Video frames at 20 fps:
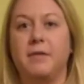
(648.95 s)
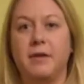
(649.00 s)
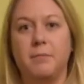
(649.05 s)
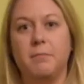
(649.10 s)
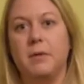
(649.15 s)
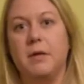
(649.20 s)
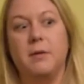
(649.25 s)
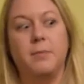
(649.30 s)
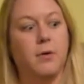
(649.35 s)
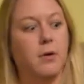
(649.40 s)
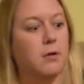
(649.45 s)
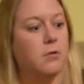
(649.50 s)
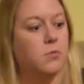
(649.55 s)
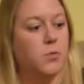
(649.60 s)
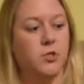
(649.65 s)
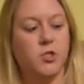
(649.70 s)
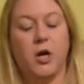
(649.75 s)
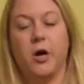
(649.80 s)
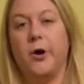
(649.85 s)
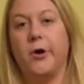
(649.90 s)
the Amiibos,
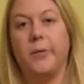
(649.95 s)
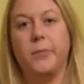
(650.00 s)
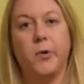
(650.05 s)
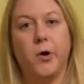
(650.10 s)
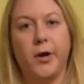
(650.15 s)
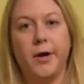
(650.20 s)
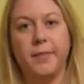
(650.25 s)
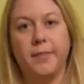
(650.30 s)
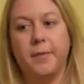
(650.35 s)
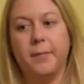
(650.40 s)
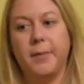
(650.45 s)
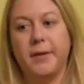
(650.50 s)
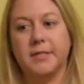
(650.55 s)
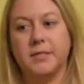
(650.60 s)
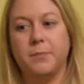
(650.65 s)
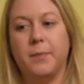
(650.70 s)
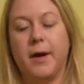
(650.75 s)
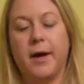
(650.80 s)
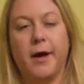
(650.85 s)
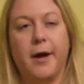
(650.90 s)
which I already bought at the
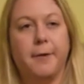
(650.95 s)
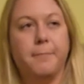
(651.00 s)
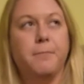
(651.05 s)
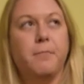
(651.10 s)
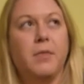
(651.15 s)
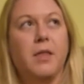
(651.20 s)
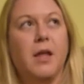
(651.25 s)
Best Buy.